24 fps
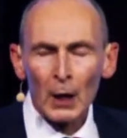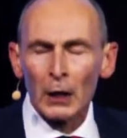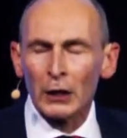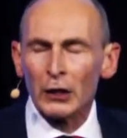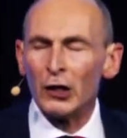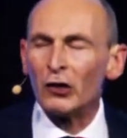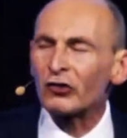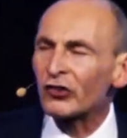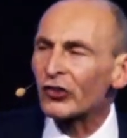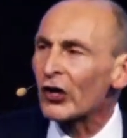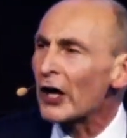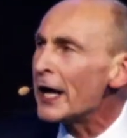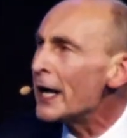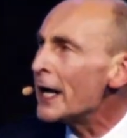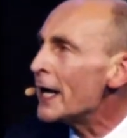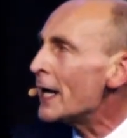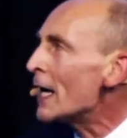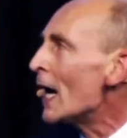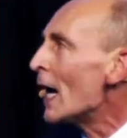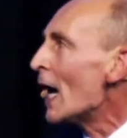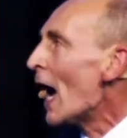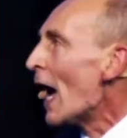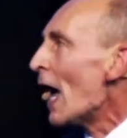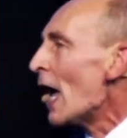You see,
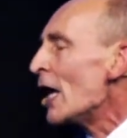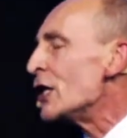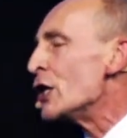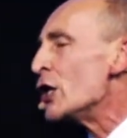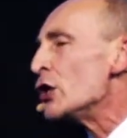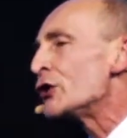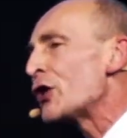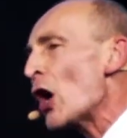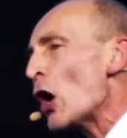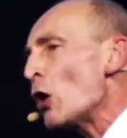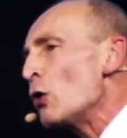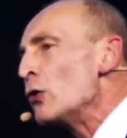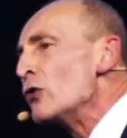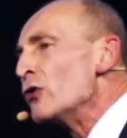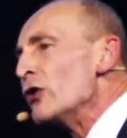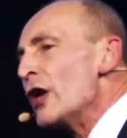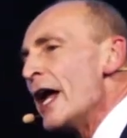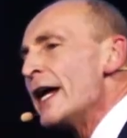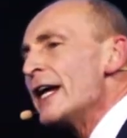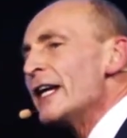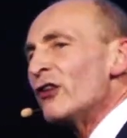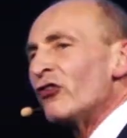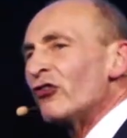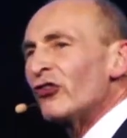you don't
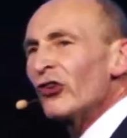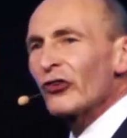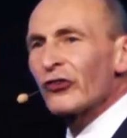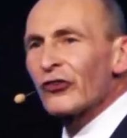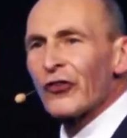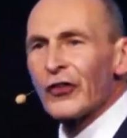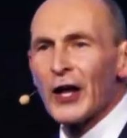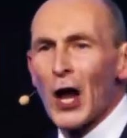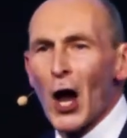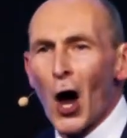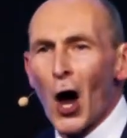need just the